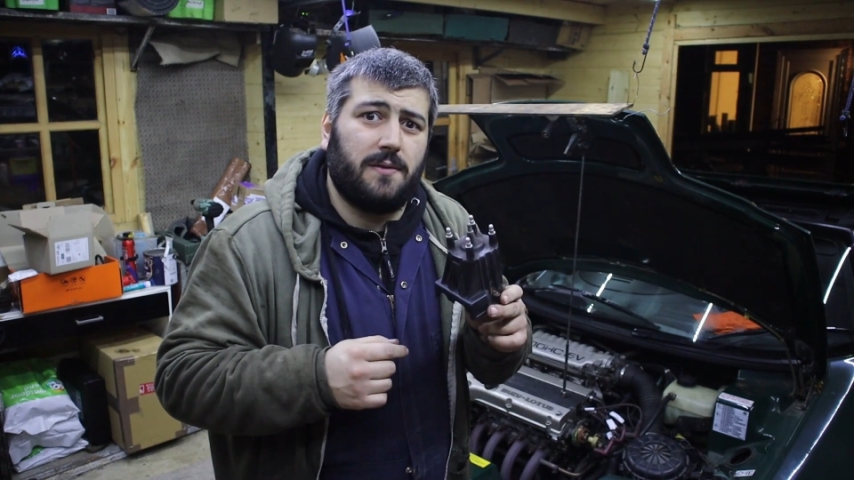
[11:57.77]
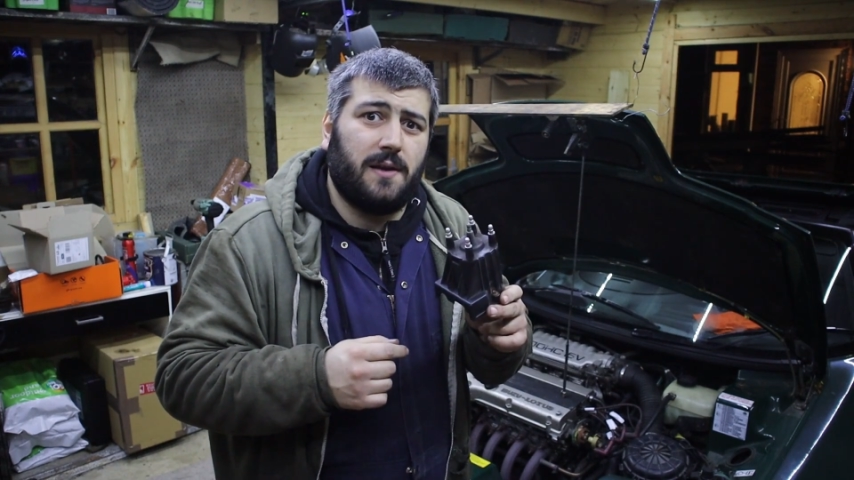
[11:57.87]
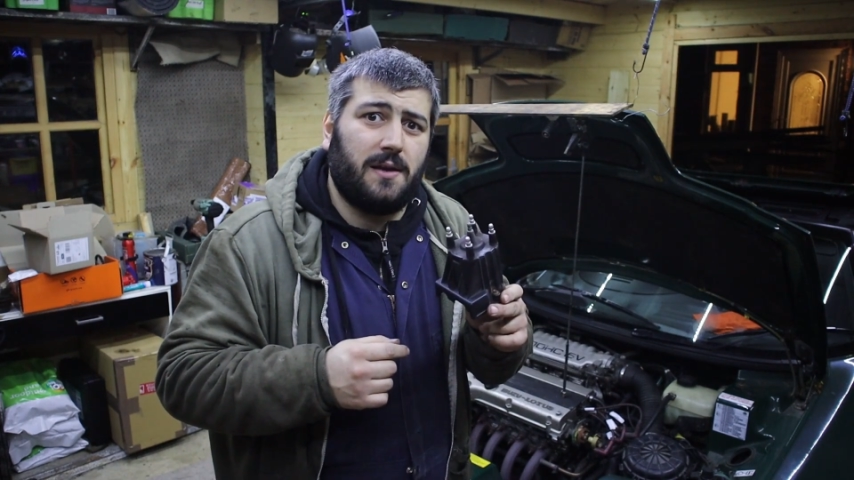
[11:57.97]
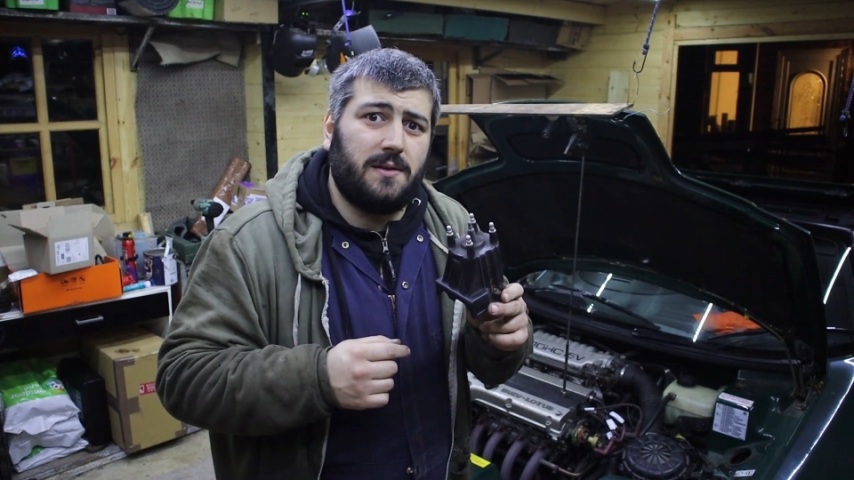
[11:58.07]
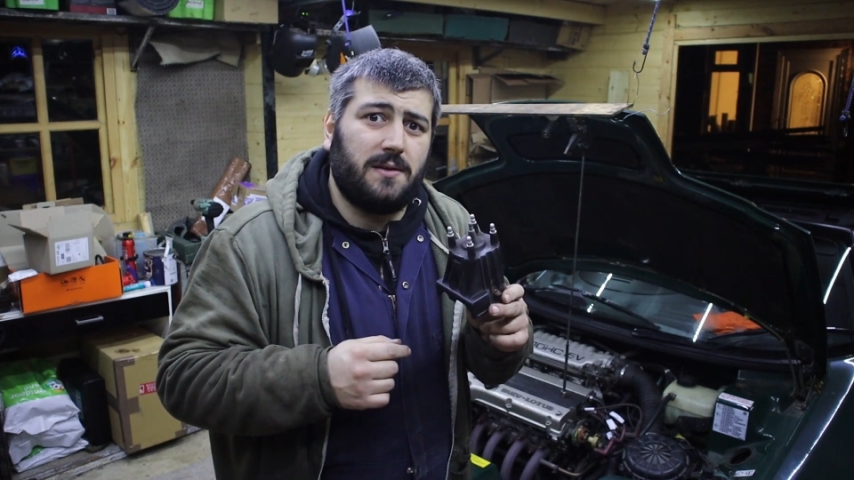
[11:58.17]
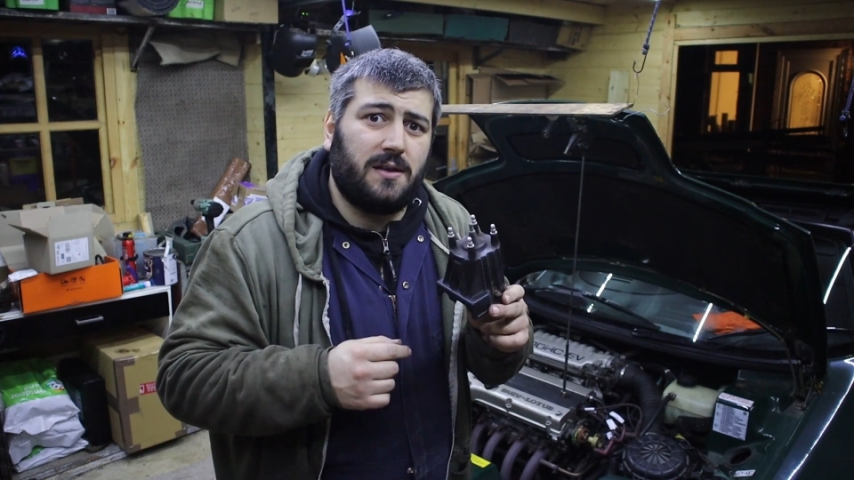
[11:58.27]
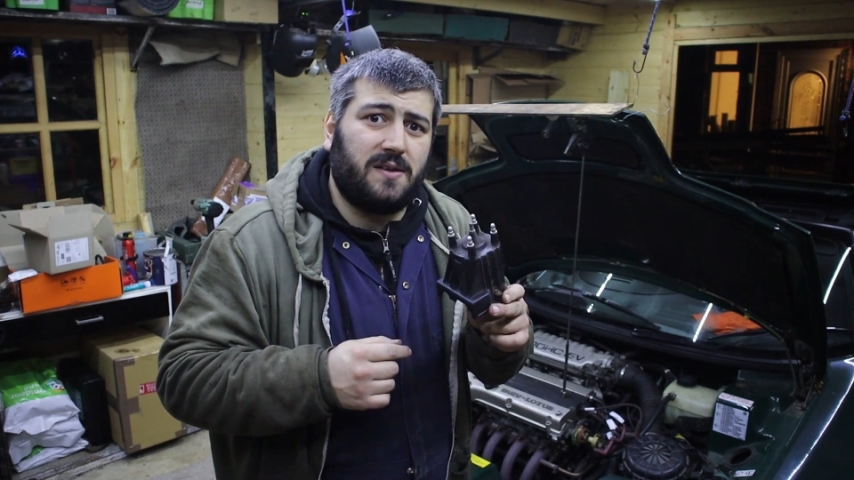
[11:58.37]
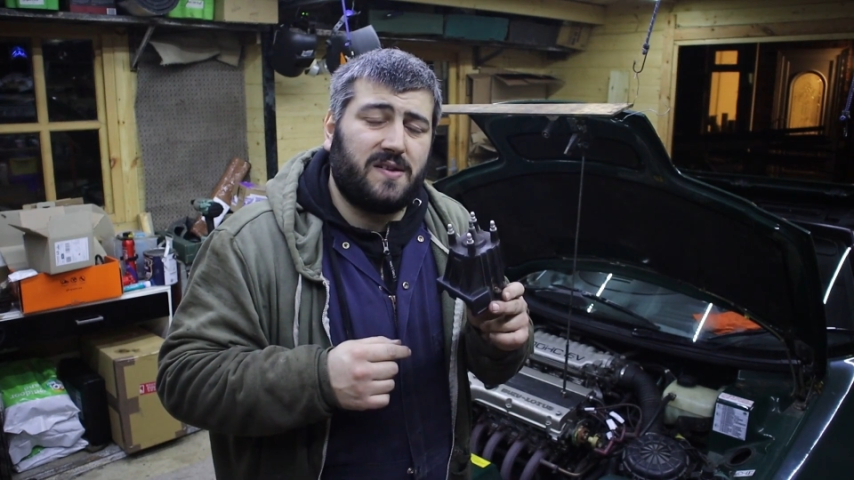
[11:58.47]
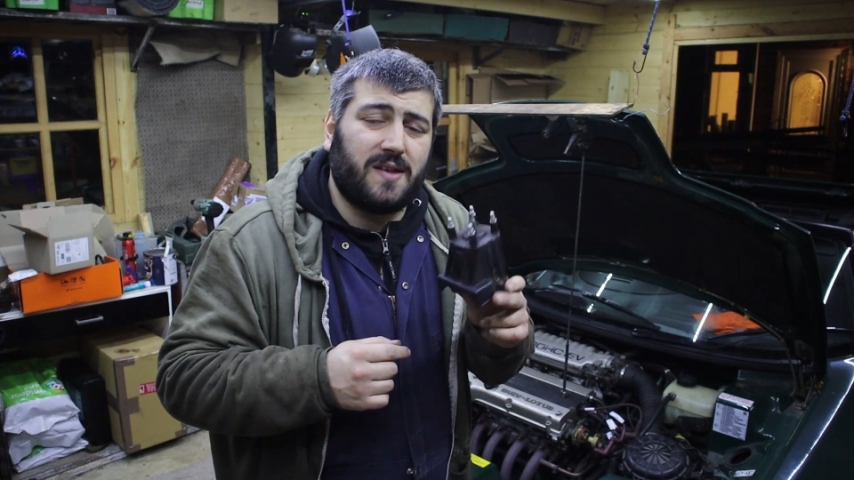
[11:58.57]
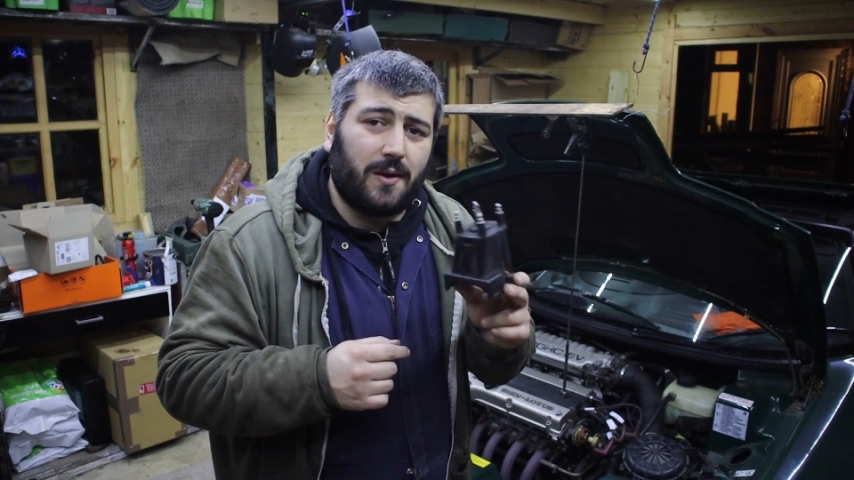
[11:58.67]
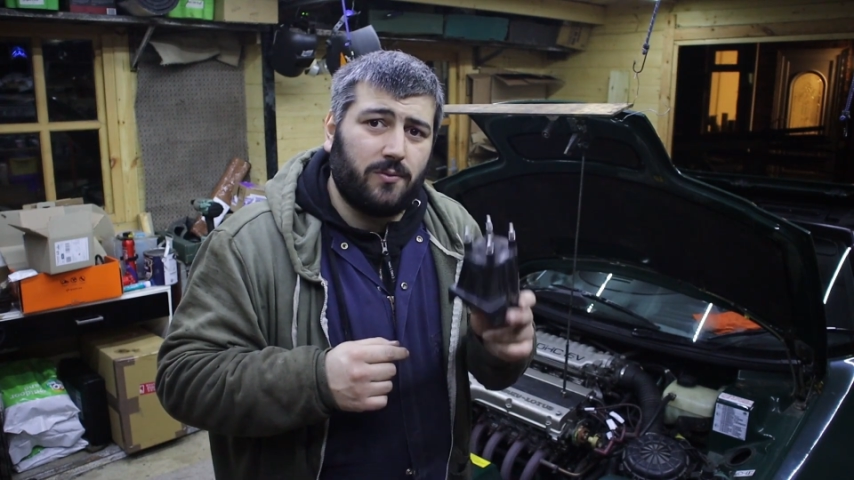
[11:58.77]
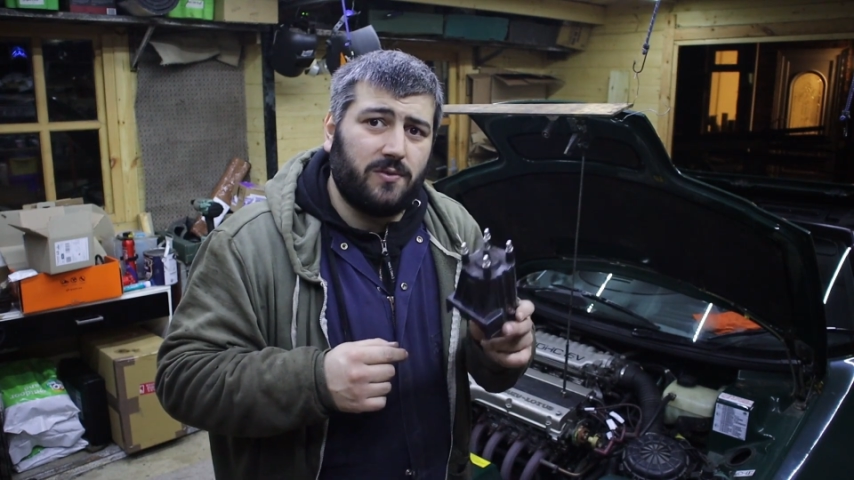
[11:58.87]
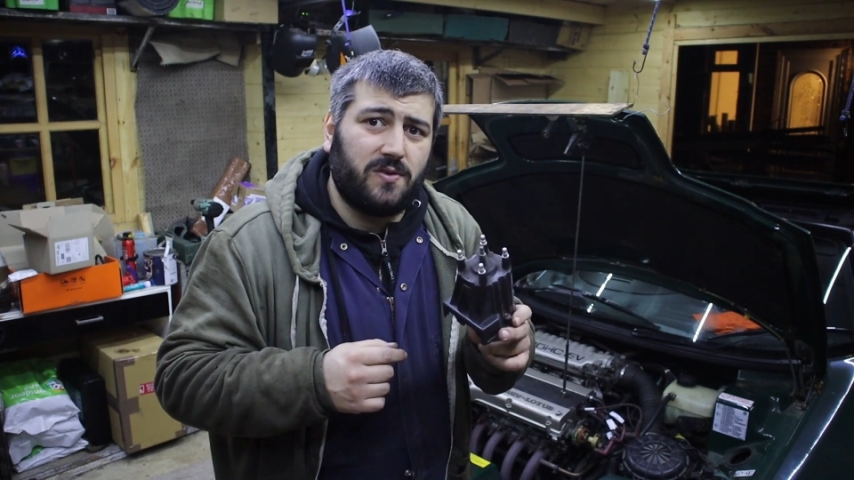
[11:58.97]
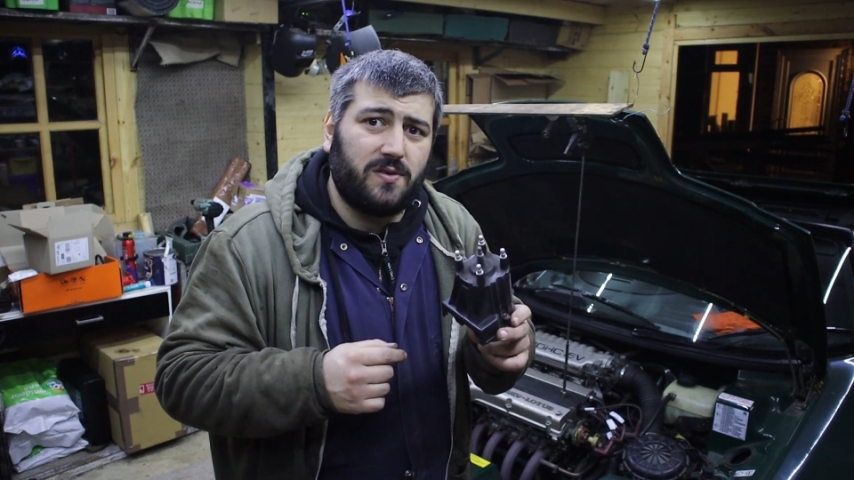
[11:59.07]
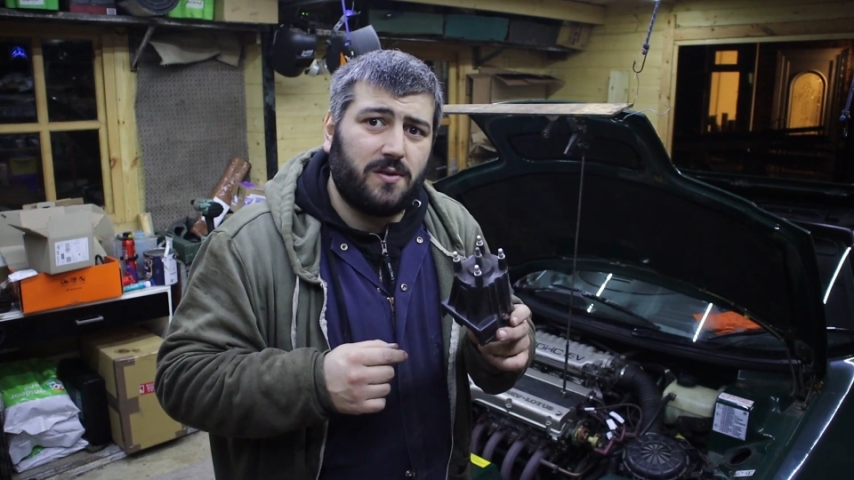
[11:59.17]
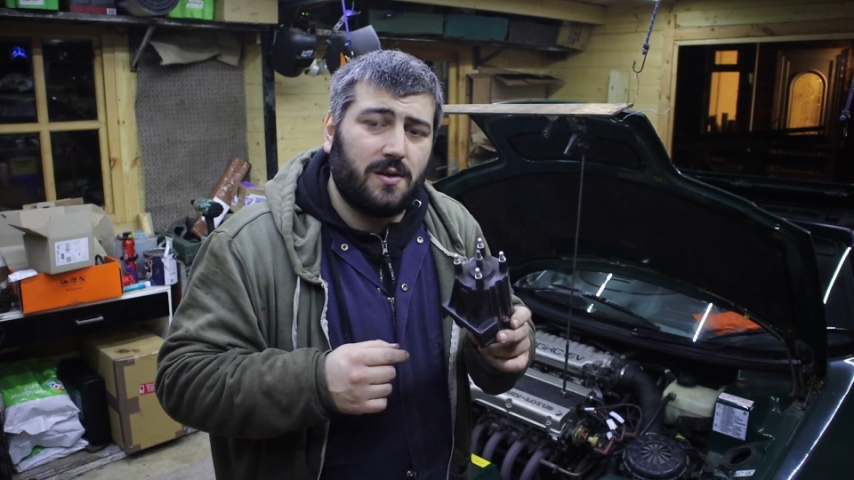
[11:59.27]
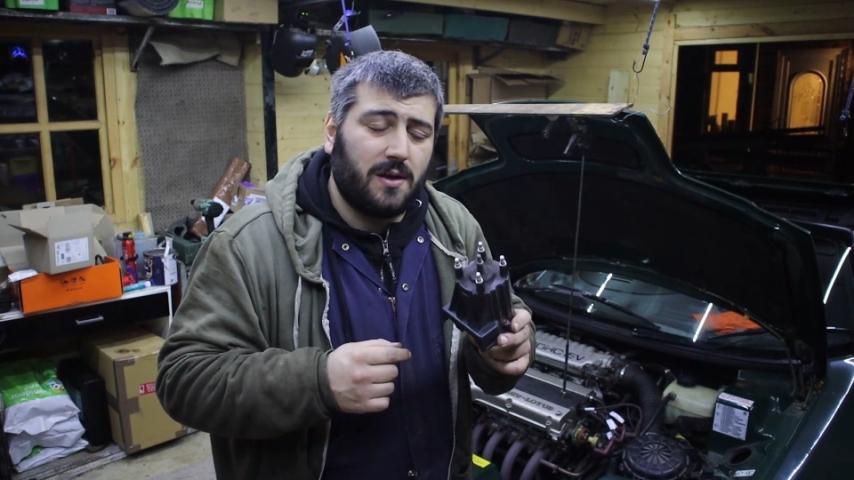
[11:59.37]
than it sounds.